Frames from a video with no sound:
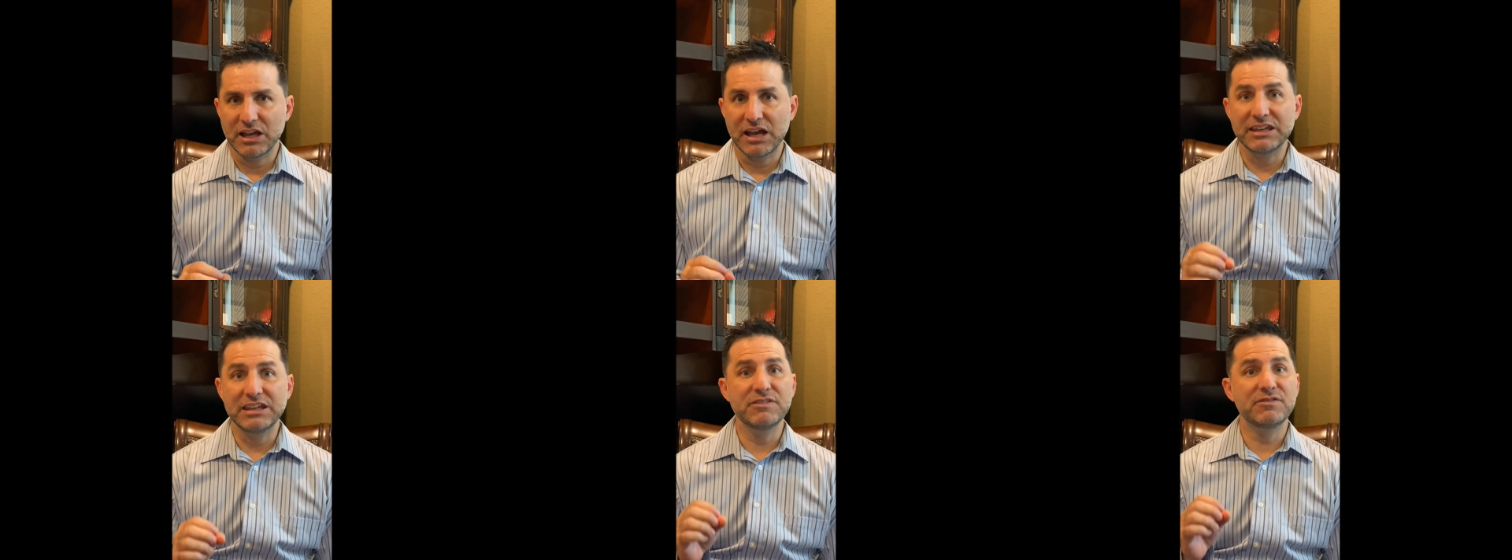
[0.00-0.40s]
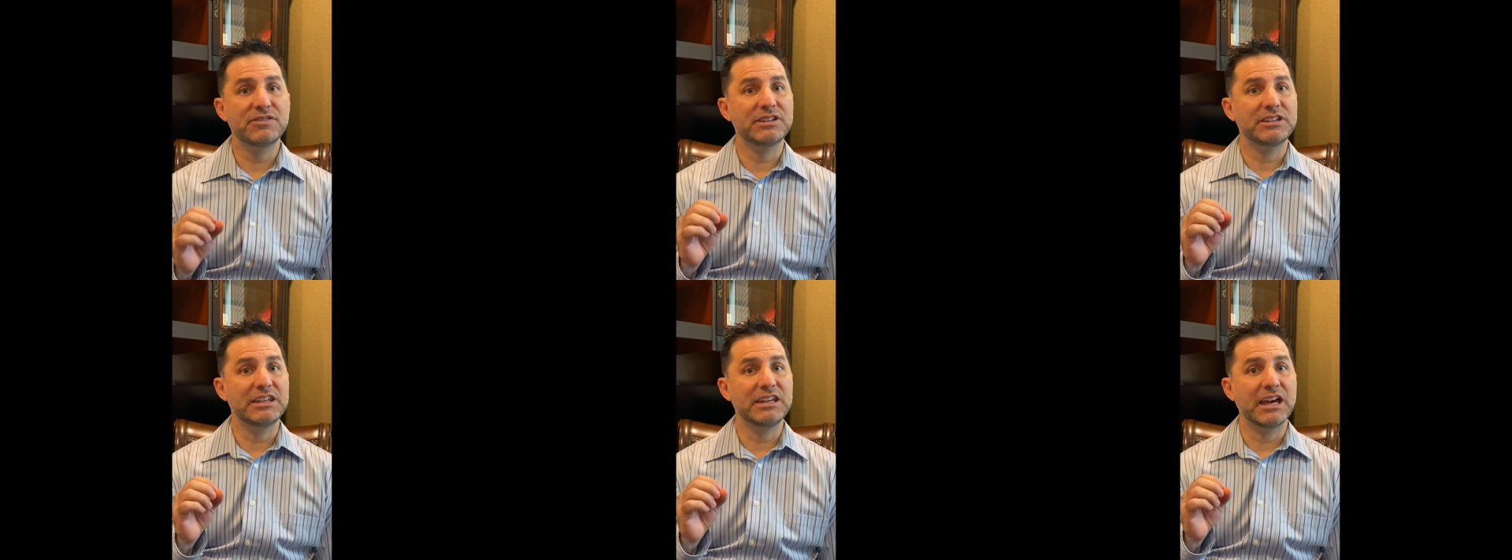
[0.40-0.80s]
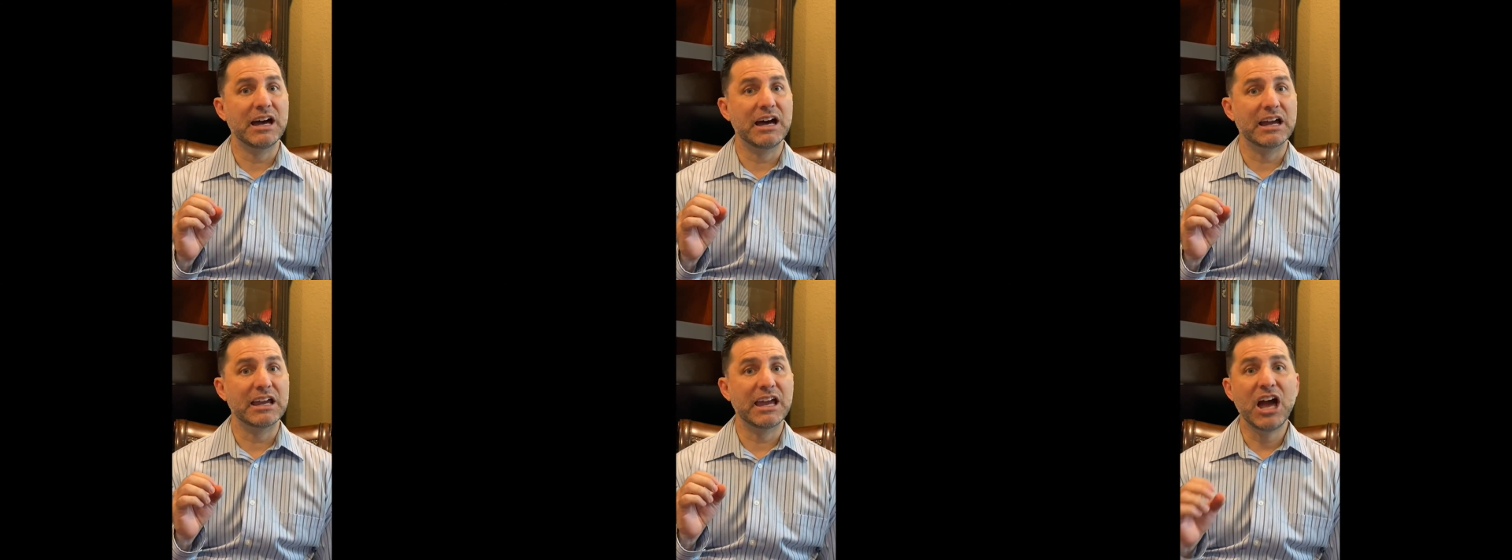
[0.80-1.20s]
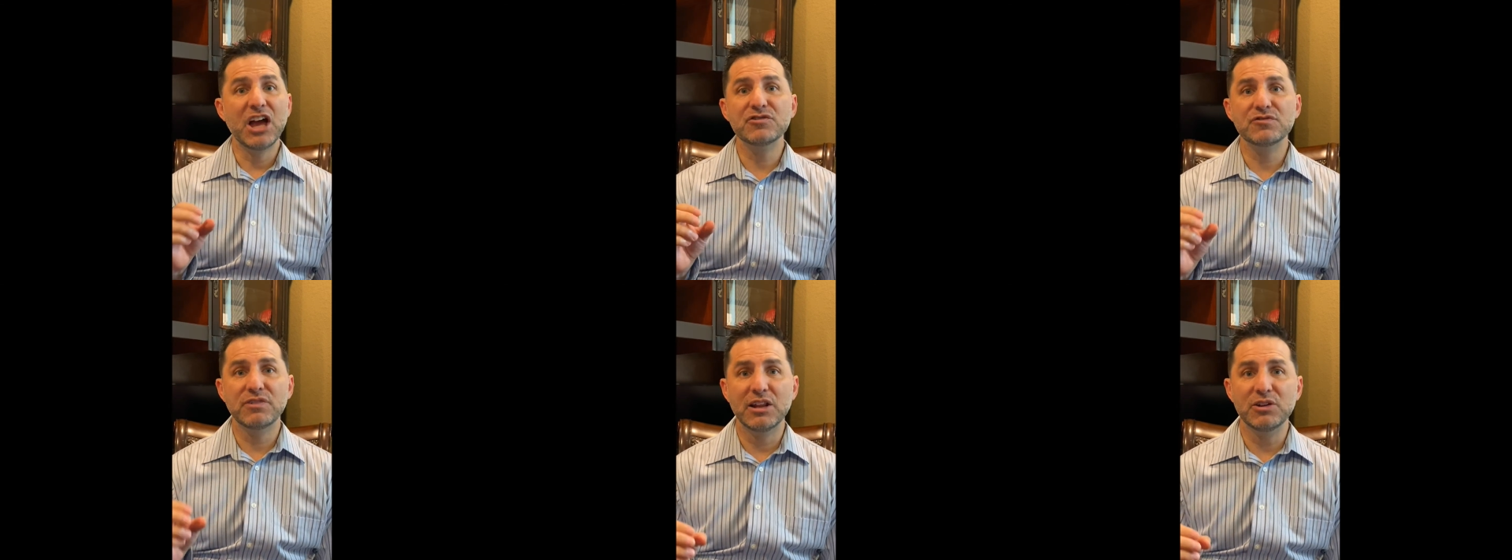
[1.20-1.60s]
If the cash
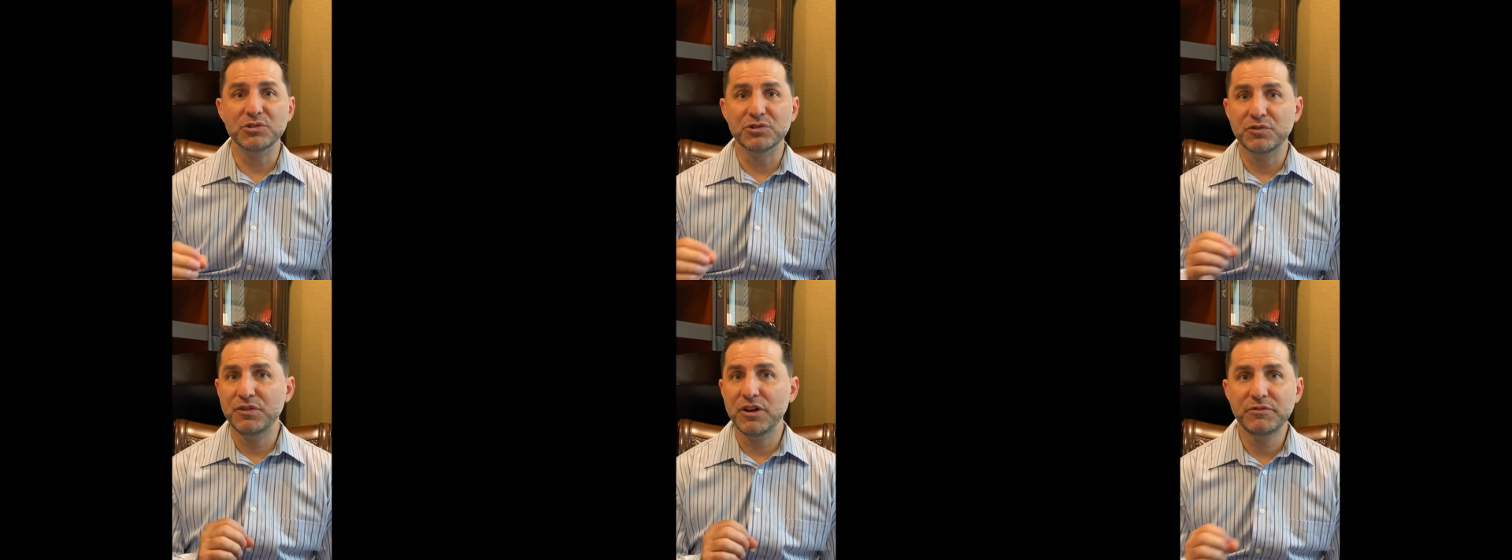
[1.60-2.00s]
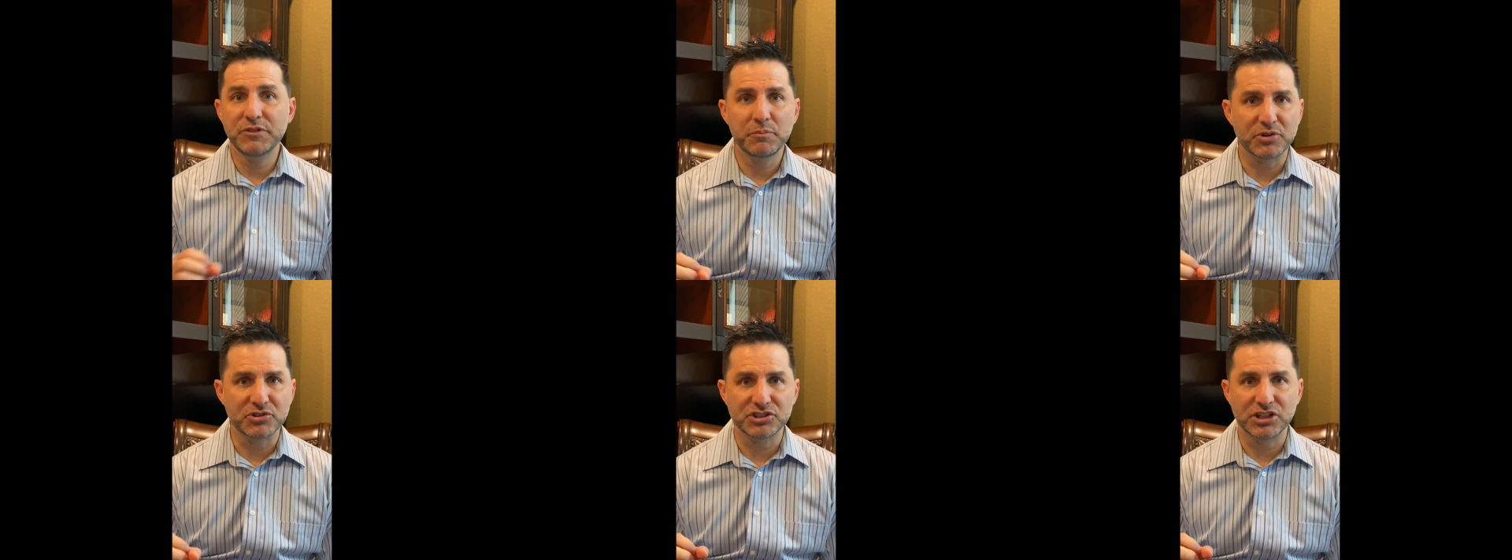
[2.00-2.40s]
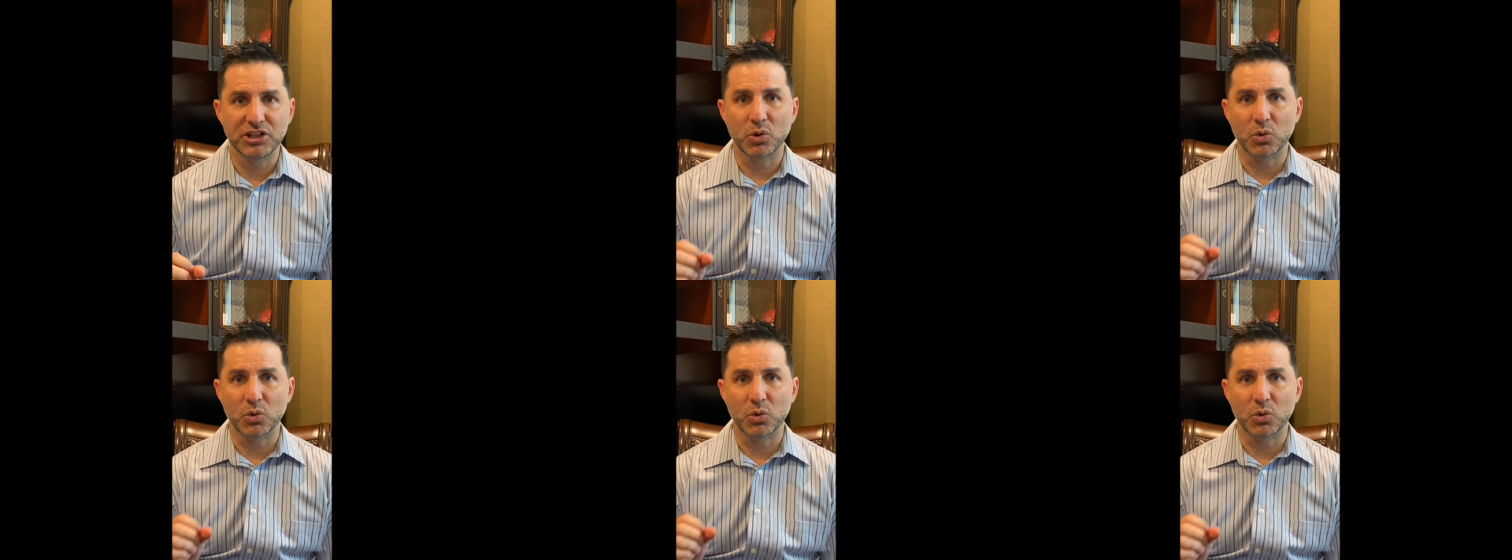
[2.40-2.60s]
value is 50%